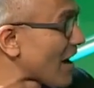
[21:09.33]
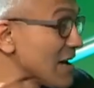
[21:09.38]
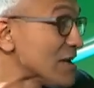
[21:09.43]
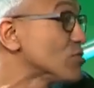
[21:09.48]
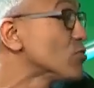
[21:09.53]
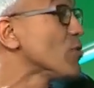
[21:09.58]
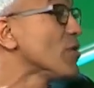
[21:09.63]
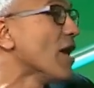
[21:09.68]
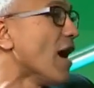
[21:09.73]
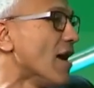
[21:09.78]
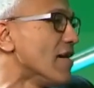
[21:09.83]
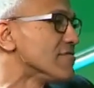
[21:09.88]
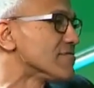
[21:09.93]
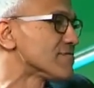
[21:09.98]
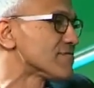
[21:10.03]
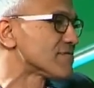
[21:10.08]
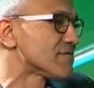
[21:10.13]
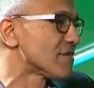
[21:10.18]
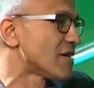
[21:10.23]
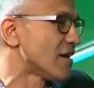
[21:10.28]
I do
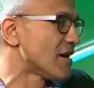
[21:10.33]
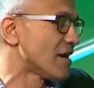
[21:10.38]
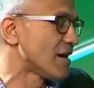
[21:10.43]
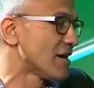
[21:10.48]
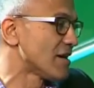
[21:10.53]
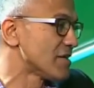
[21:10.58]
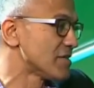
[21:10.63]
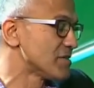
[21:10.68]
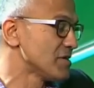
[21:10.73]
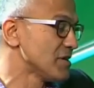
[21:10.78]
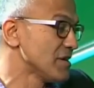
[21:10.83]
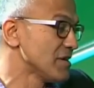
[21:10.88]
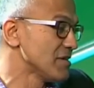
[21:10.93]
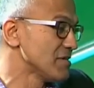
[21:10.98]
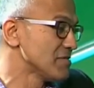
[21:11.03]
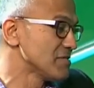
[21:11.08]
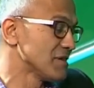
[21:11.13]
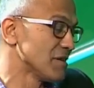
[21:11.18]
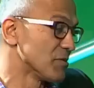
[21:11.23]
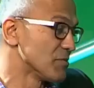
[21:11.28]
love
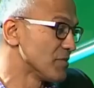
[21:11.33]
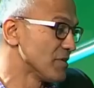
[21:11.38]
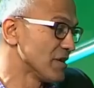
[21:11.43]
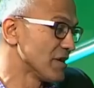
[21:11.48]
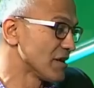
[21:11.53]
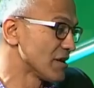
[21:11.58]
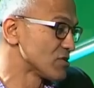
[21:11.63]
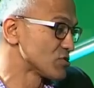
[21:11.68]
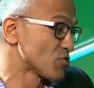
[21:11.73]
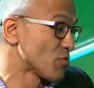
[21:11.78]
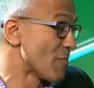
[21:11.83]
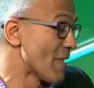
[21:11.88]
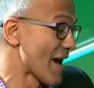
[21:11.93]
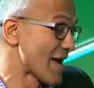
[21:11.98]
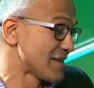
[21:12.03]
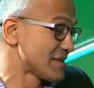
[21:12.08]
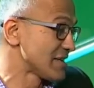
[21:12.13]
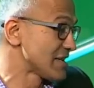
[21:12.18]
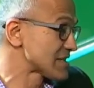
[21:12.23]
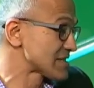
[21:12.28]
the English
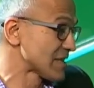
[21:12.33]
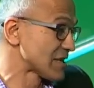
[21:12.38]
romantics.